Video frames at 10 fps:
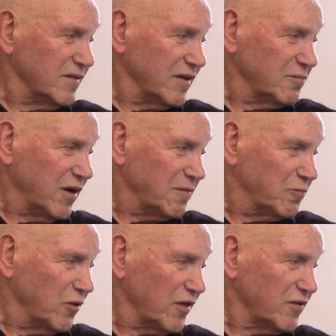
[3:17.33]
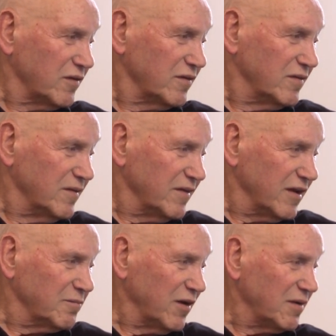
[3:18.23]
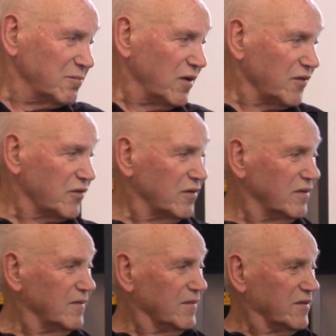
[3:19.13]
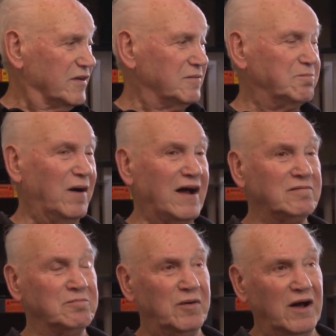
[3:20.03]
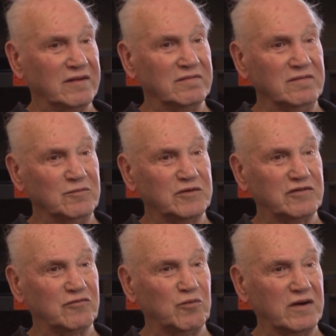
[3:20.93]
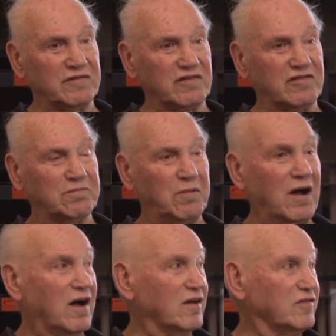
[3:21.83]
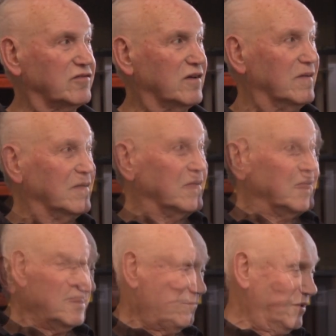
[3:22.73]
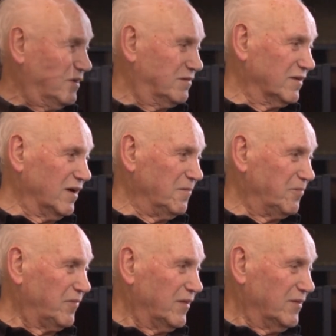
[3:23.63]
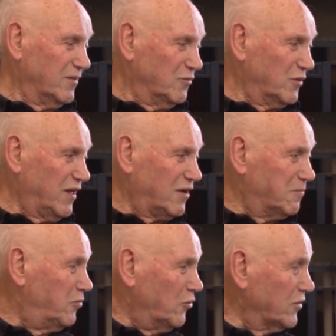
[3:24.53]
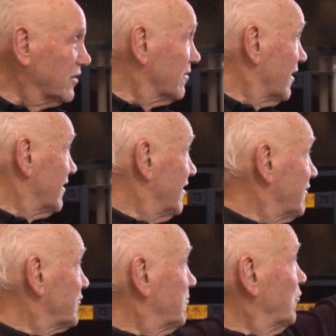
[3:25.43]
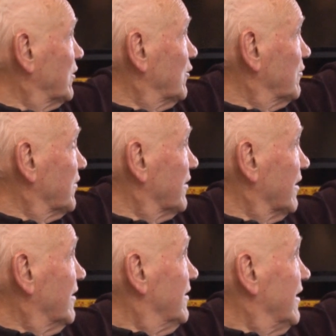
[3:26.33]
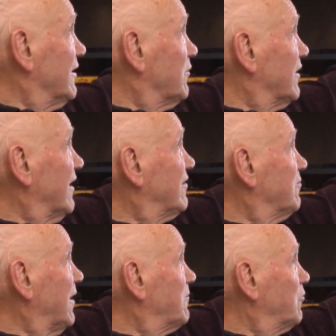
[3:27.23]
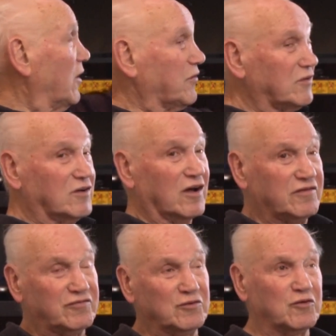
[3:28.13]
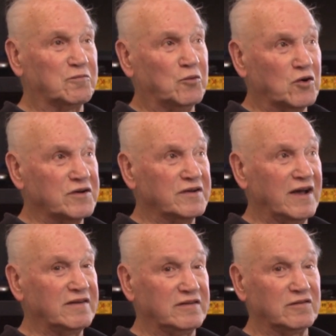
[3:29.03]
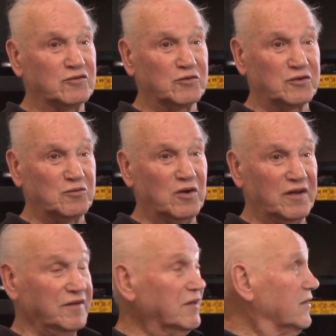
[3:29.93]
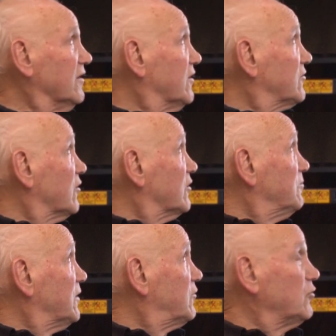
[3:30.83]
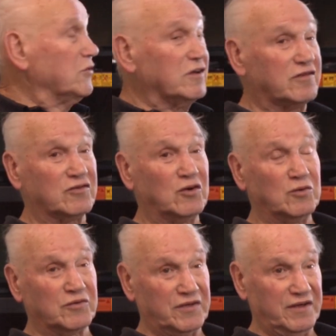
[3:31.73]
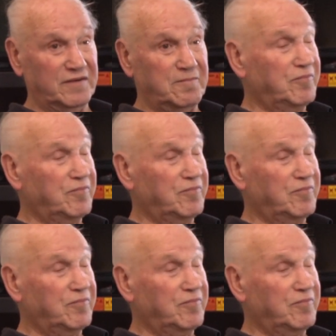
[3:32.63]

and my brother and my mother in Baden-Baden, which is one of the spas. But without a pointer, I have to point over there. Anyway, that's my brother Gus, who was born in 1931. So he'd be 2 years old then.